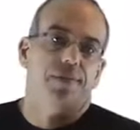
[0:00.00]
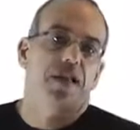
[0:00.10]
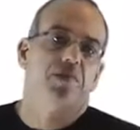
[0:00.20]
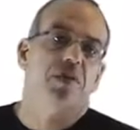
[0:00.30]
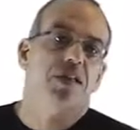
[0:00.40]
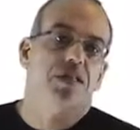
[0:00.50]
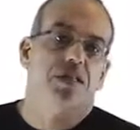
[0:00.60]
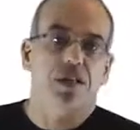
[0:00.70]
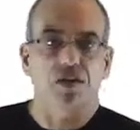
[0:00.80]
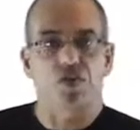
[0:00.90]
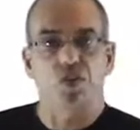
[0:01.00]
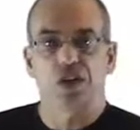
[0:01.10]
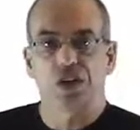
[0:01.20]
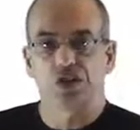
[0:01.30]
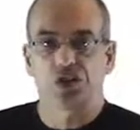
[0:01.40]
that means that if
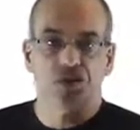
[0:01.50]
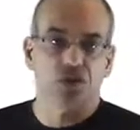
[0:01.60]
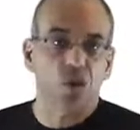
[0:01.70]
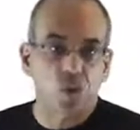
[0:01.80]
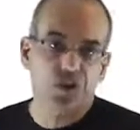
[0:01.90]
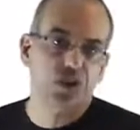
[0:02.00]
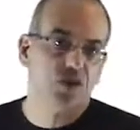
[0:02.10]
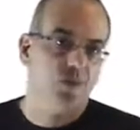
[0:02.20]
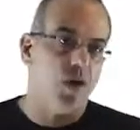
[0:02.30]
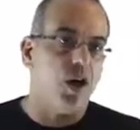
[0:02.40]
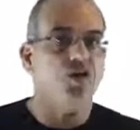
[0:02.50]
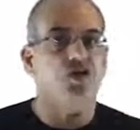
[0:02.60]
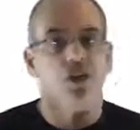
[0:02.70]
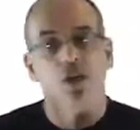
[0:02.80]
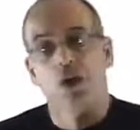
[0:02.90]
we just go with this
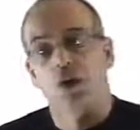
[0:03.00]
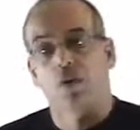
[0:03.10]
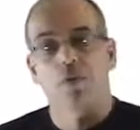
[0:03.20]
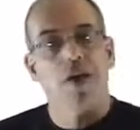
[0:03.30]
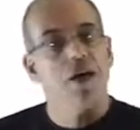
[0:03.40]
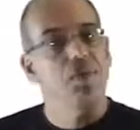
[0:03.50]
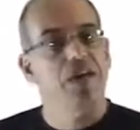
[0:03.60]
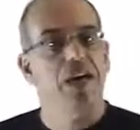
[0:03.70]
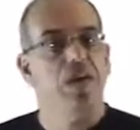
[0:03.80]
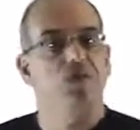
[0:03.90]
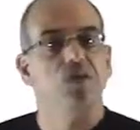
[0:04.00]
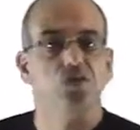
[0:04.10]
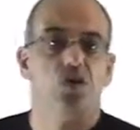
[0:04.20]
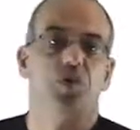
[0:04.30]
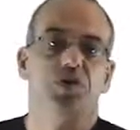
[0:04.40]
topology, we may be able
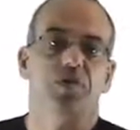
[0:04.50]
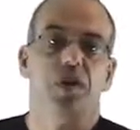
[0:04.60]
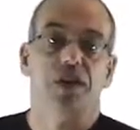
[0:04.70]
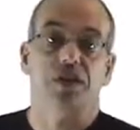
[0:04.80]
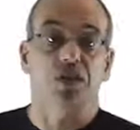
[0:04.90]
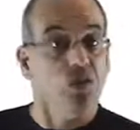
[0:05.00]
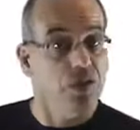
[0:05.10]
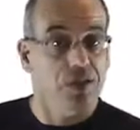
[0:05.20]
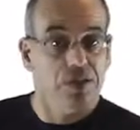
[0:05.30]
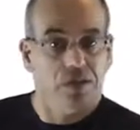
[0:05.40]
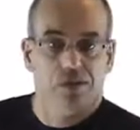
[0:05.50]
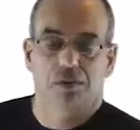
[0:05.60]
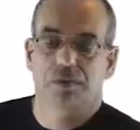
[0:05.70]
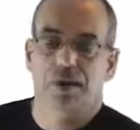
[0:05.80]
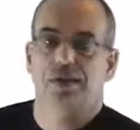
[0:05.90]
to optimize the noise,
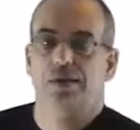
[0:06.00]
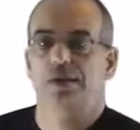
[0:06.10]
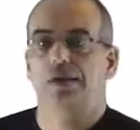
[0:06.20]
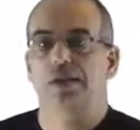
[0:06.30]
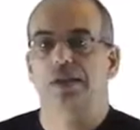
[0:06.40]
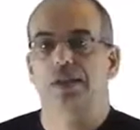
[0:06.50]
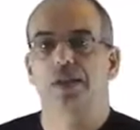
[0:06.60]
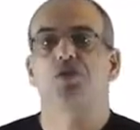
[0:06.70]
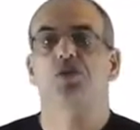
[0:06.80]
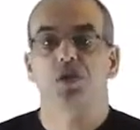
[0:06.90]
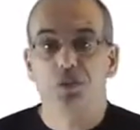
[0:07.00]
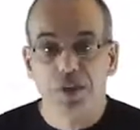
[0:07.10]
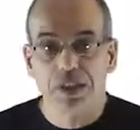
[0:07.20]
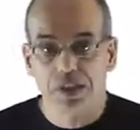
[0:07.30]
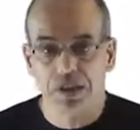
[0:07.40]
but the input
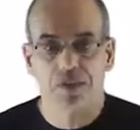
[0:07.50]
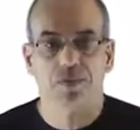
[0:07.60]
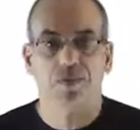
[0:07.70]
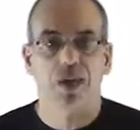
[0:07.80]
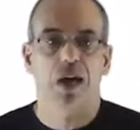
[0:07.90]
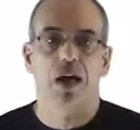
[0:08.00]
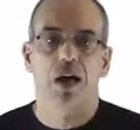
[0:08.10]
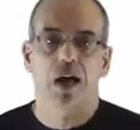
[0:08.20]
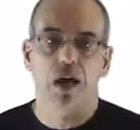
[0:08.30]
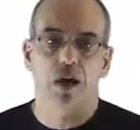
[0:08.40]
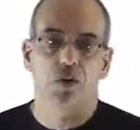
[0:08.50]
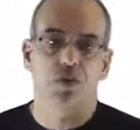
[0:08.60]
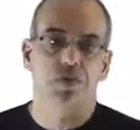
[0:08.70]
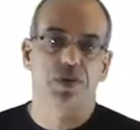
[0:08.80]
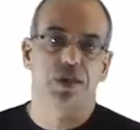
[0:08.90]
impedance uh, will
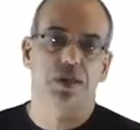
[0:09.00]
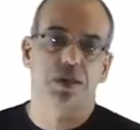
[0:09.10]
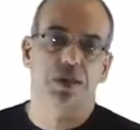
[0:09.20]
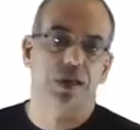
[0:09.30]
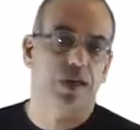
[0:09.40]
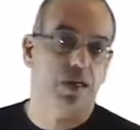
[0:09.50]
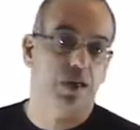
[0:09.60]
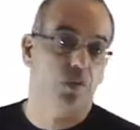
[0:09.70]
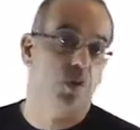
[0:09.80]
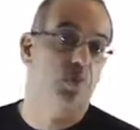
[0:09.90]
be uh, will